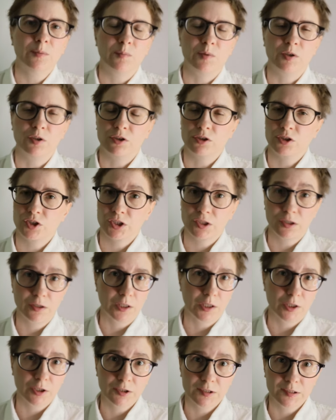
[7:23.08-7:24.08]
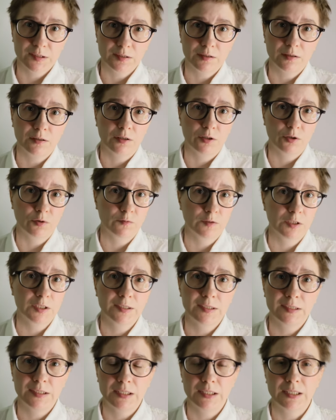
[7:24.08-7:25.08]
because arts are
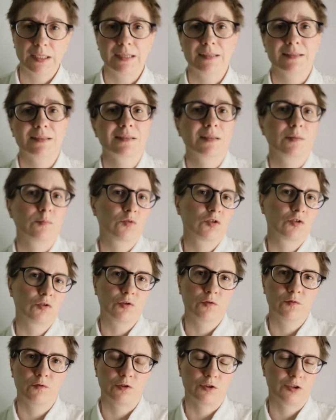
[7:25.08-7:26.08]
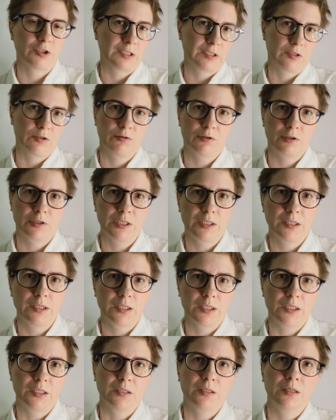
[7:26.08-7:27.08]
often seen as some sort of a secondary
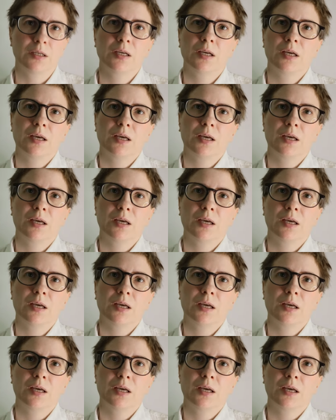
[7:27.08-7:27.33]
thing,